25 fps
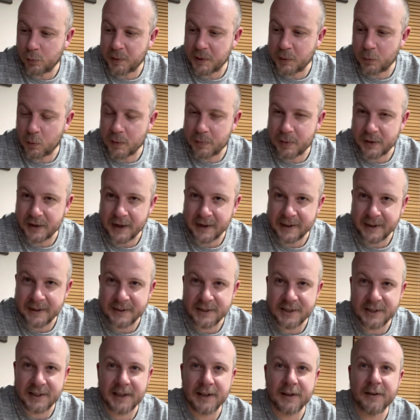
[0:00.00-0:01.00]
whipping that
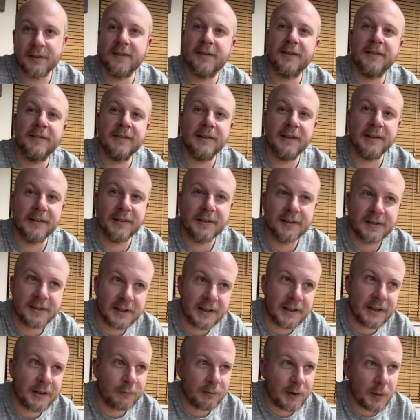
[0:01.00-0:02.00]
engine out and
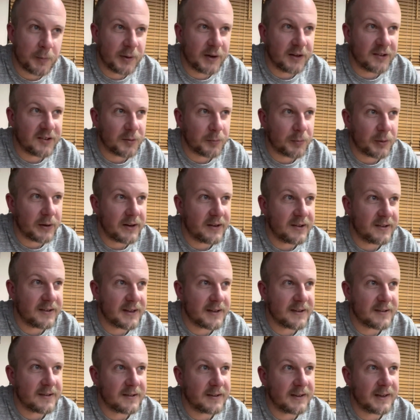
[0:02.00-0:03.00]
ripping it to
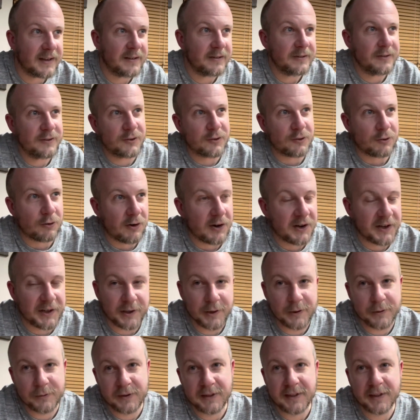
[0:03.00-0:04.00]
pieces and then crying
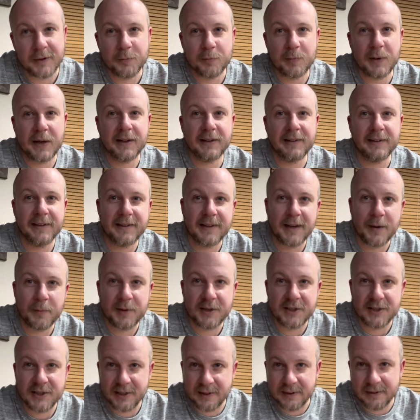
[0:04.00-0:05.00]
over how badly
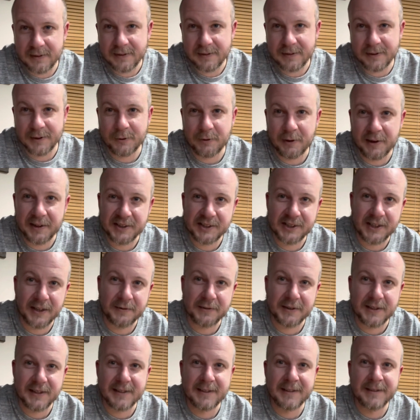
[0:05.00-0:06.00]
damaged the
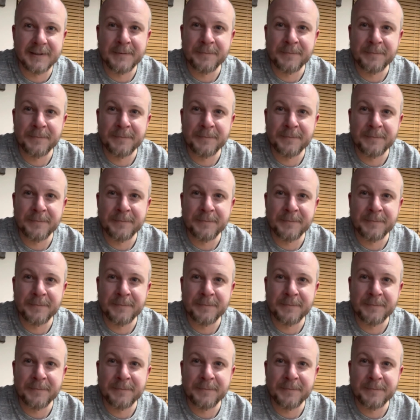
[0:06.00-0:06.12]
crankshaft is.